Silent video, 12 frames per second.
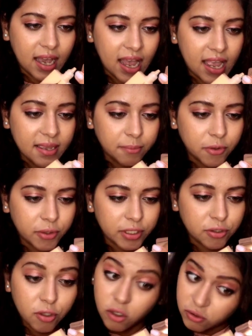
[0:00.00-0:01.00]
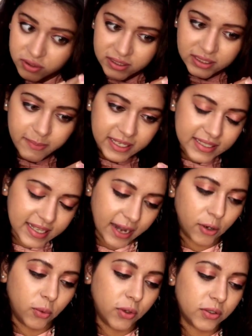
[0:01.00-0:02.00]
I am going to close this because
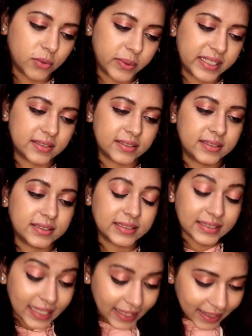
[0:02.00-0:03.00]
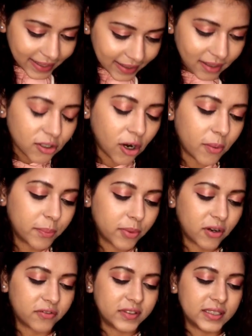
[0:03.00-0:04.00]
I don't want to waste a single drop
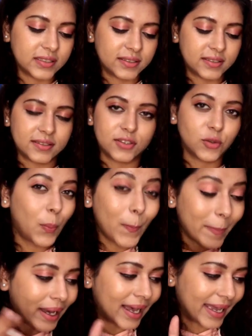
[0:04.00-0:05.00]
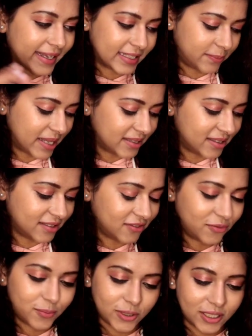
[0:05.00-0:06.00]
of this super
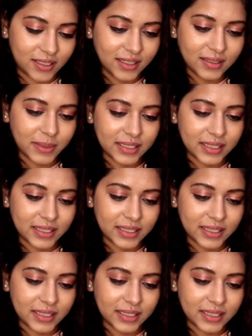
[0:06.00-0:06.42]
expensive product.